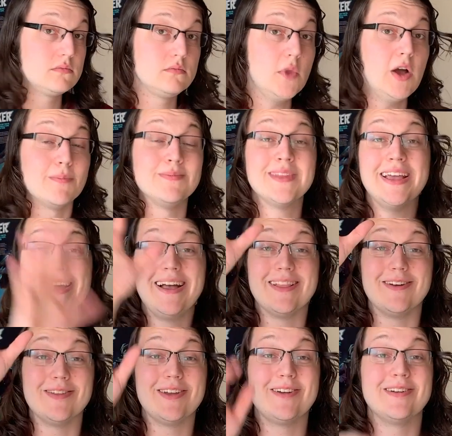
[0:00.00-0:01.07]
Oh,
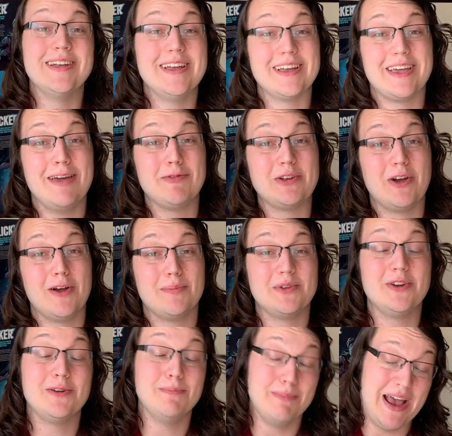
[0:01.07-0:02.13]
hello there. Kevin
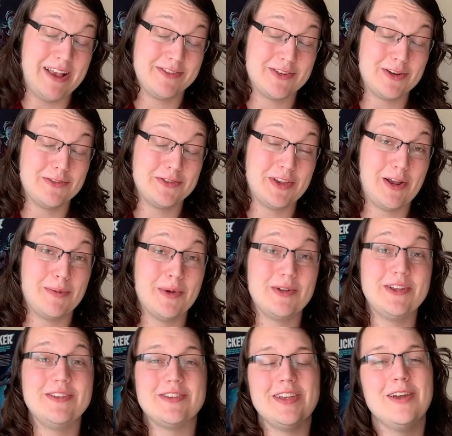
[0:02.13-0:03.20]
Carpenter, Master of
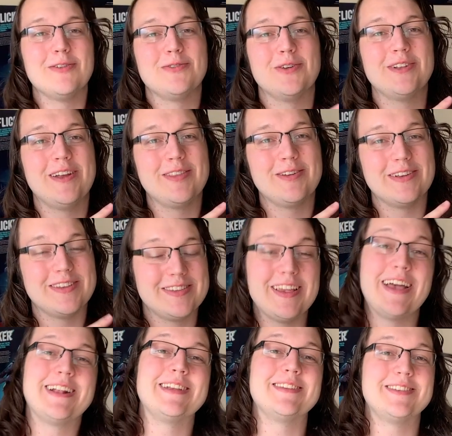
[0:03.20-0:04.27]
Ceremonies, here for another
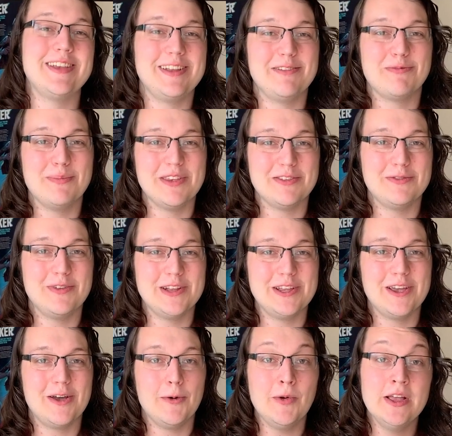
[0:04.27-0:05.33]
exciting City of Mist
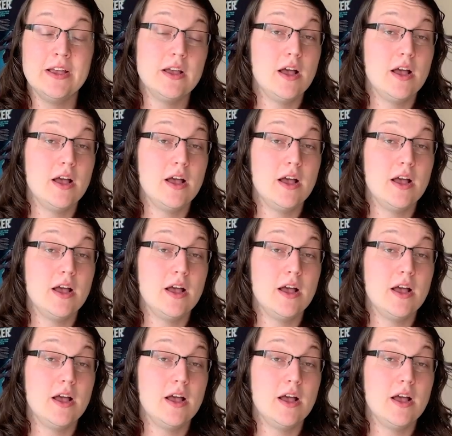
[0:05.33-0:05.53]
video.